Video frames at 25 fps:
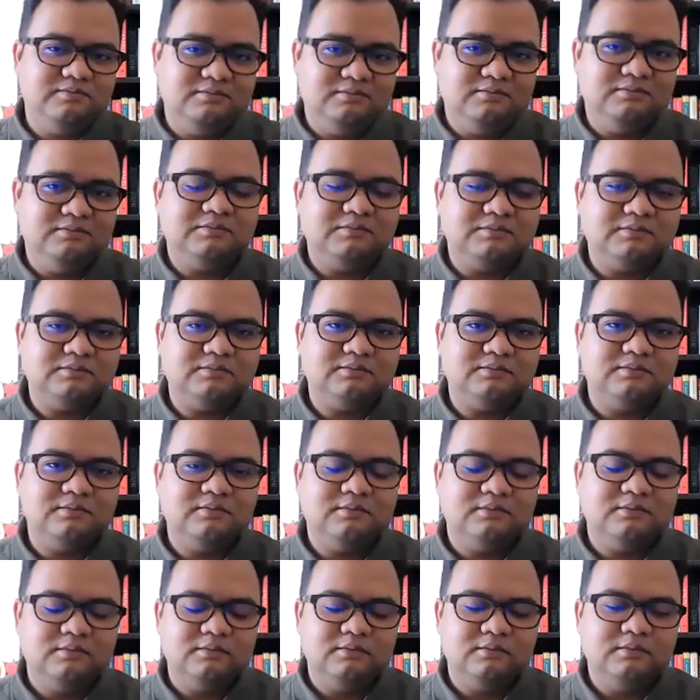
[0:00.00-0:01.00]

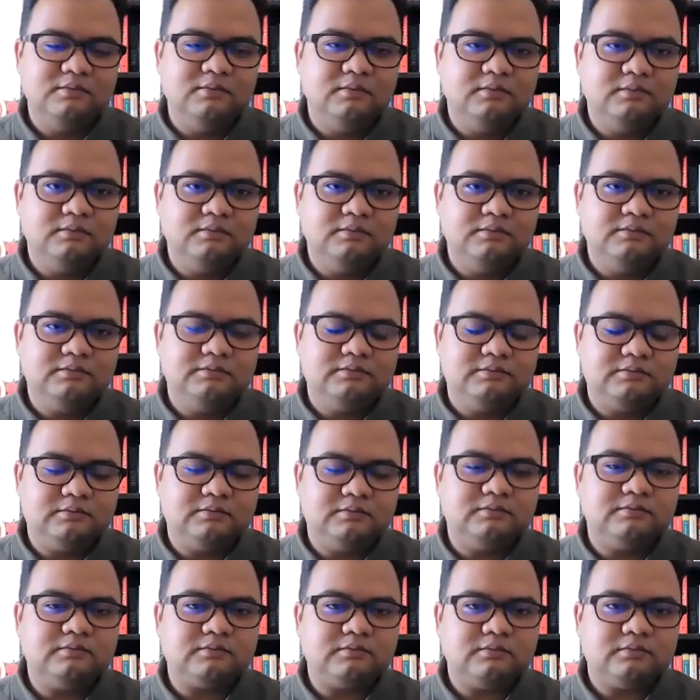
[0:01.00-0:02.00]

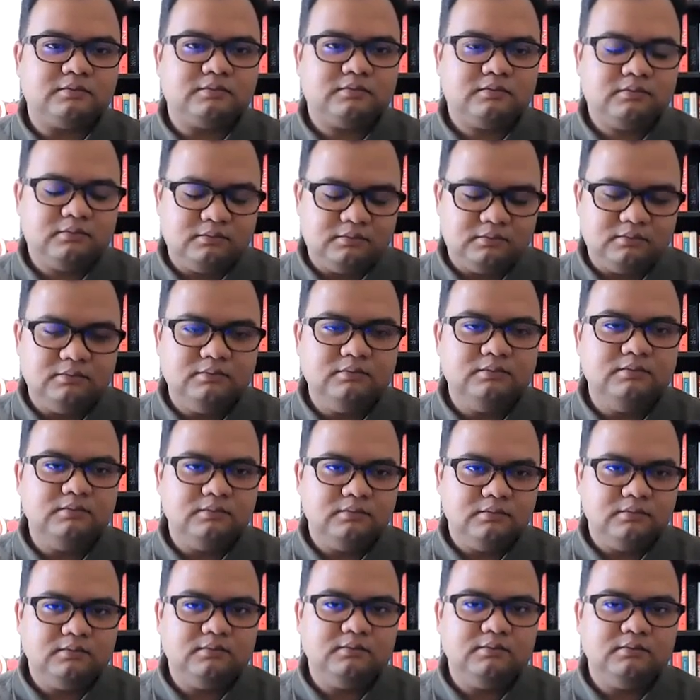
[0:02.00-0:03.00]

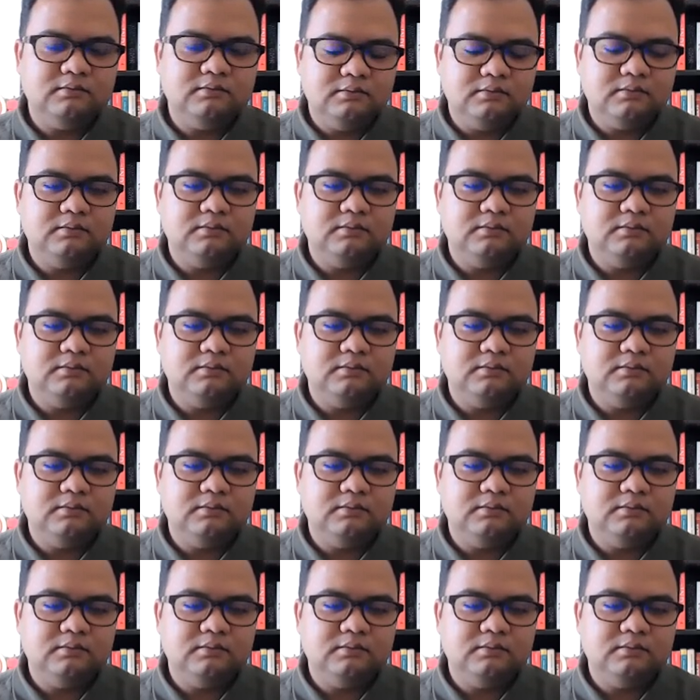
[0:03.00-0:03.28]
No words are spoken by the person on screen.